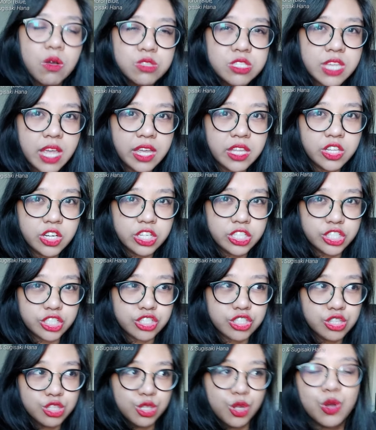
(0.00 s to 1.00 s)
outsider
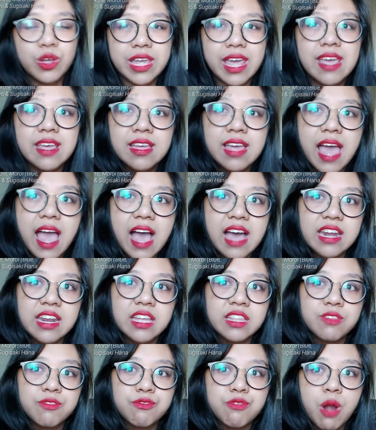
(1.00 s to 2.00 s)
just looking at
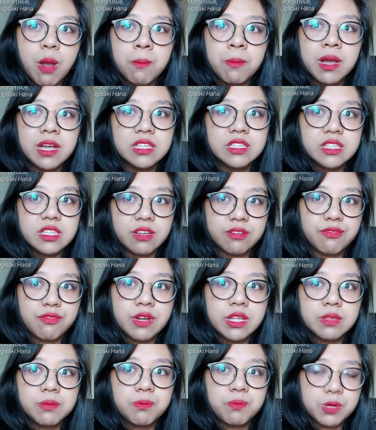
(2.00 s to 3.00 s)
it from a
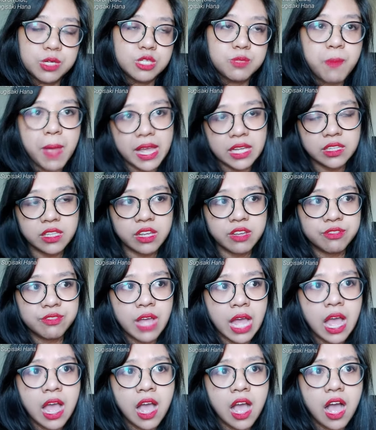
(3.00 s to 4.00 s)
different perspective.
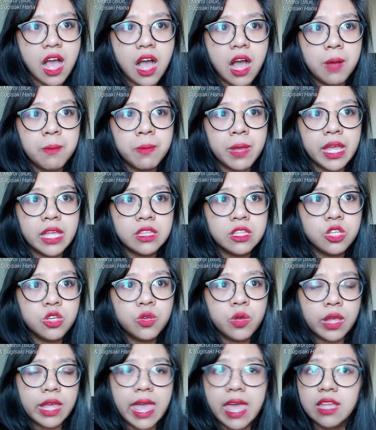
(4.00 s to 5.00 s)
And
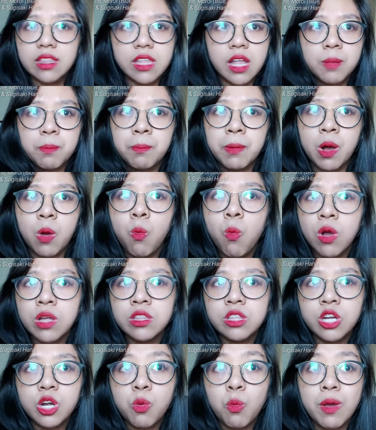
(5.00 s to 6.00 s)
you can't help but
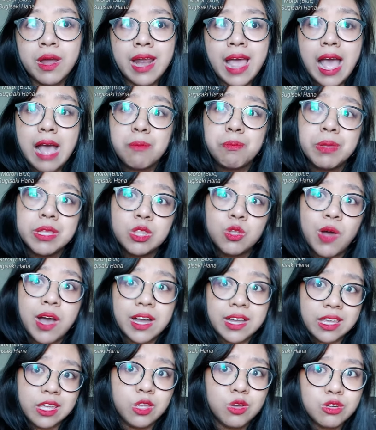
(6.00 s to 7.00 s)
wonder what happened to
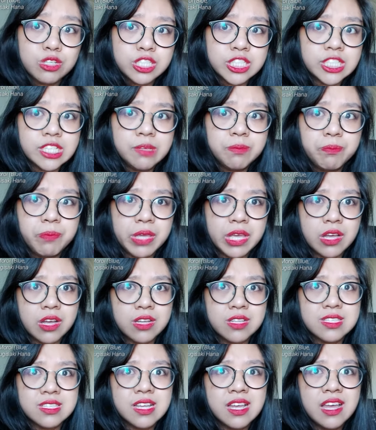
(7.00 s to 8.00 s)
Akiyoshi,
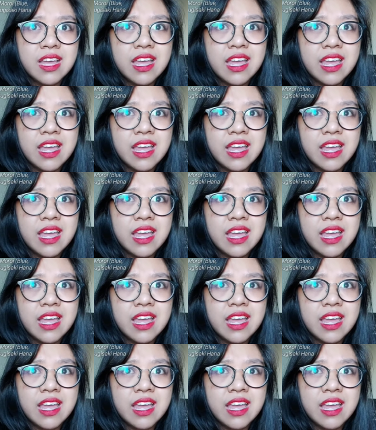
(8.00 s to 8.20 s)
because